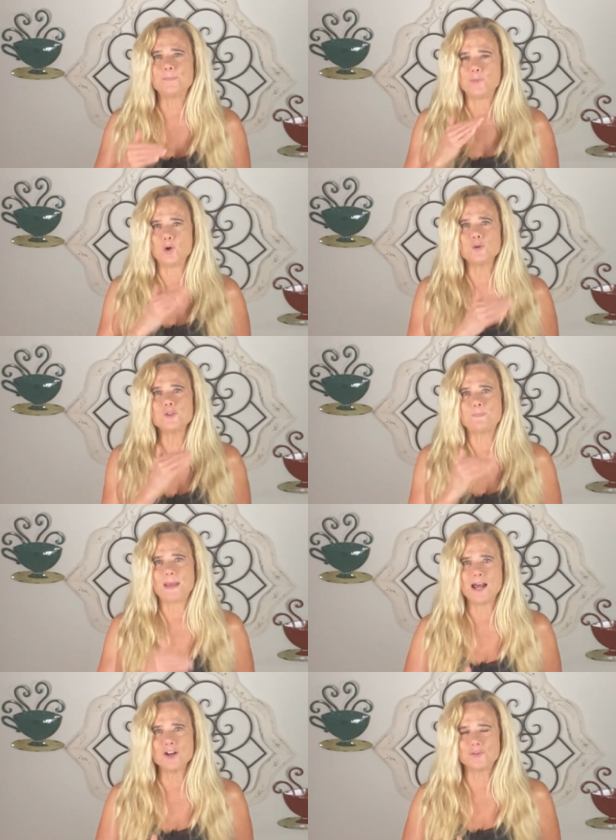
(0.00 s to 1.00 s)
those
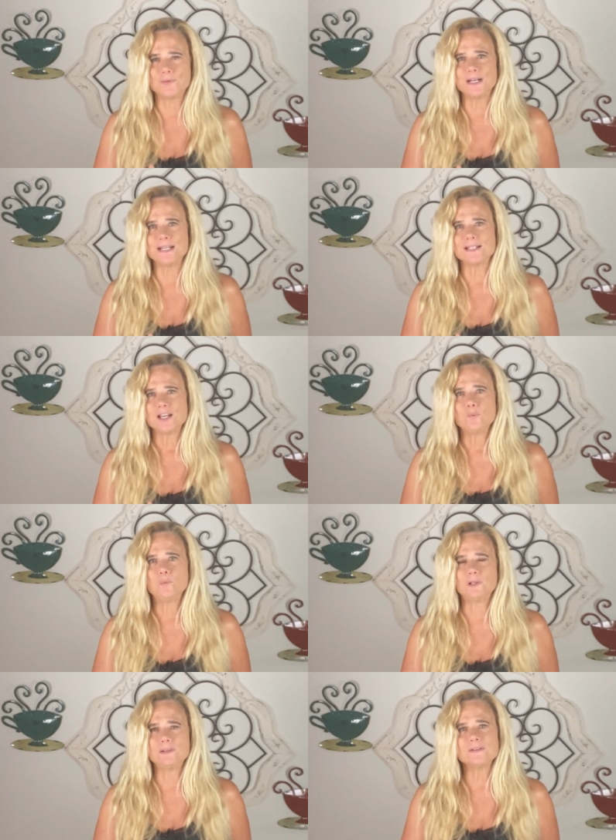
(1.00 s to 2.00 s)
boundaries
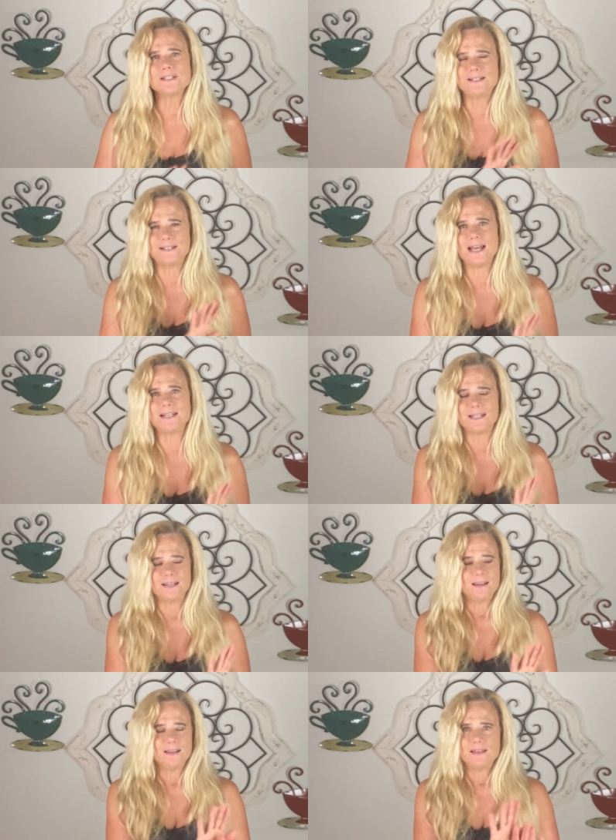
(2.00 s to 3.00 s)
will set
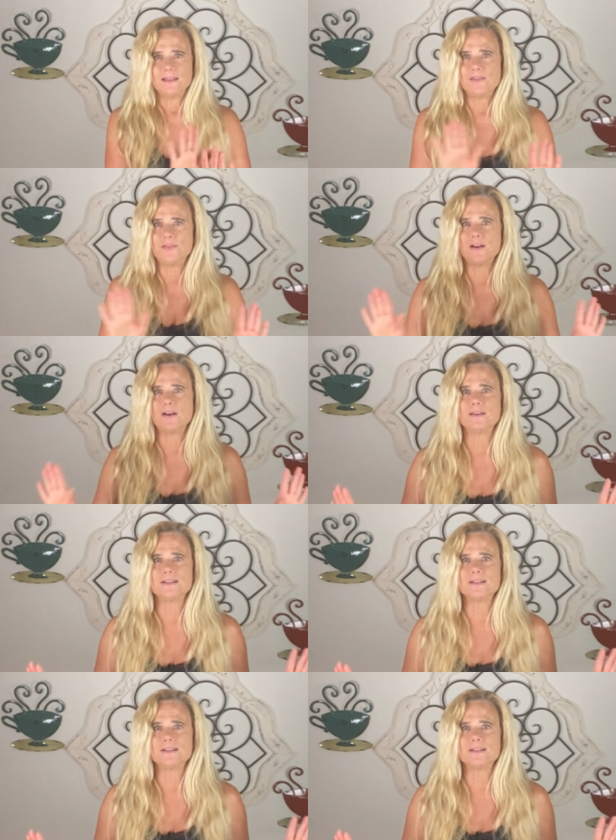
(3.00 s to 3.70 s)
the